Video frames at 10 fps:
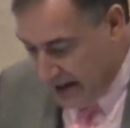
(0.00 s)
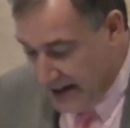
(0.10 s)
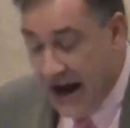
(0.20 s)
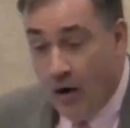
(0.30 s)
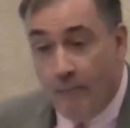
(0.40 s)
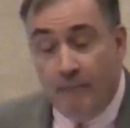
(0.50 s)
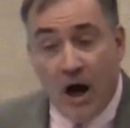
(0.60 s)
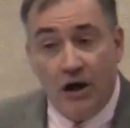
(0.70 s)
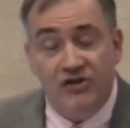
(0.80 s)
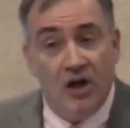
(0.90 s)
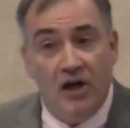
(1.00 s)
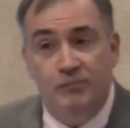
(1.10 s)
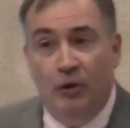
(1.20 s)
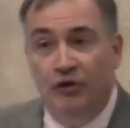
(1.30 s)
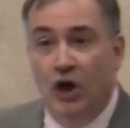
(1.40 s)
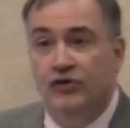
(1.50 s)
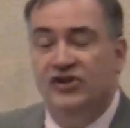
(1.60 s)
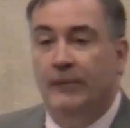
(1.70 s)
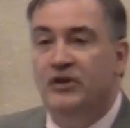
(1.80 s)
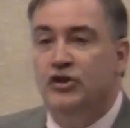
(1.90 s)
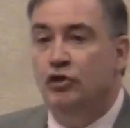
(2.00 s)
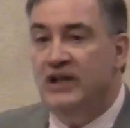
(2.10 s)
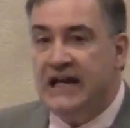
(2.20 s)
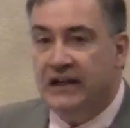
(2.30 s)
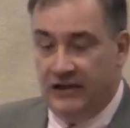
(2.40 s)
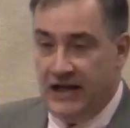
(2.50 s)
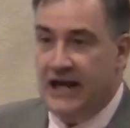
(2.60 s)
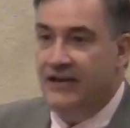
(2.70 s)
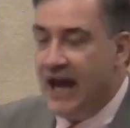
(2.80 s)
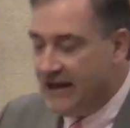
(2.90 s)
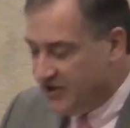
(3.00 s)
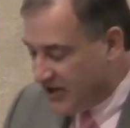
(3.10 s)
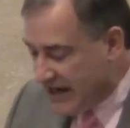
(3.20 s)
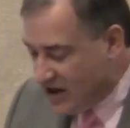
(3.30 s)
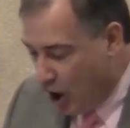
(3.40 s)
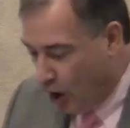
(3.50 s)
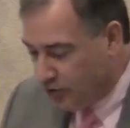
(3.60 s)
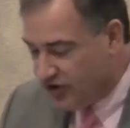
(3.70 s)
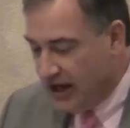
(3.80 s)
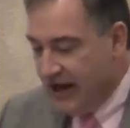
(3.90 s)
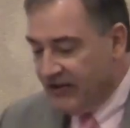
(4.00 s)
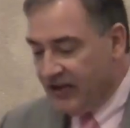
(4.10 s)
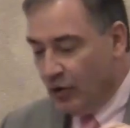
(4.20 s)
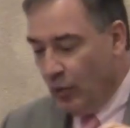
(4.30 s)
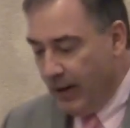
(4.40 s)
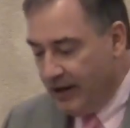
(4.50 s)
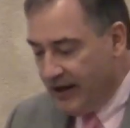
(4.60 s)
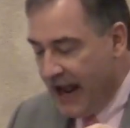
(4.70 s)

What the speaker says: Now, Mark's Gospel notes something uniquely, and that is he notes that the women,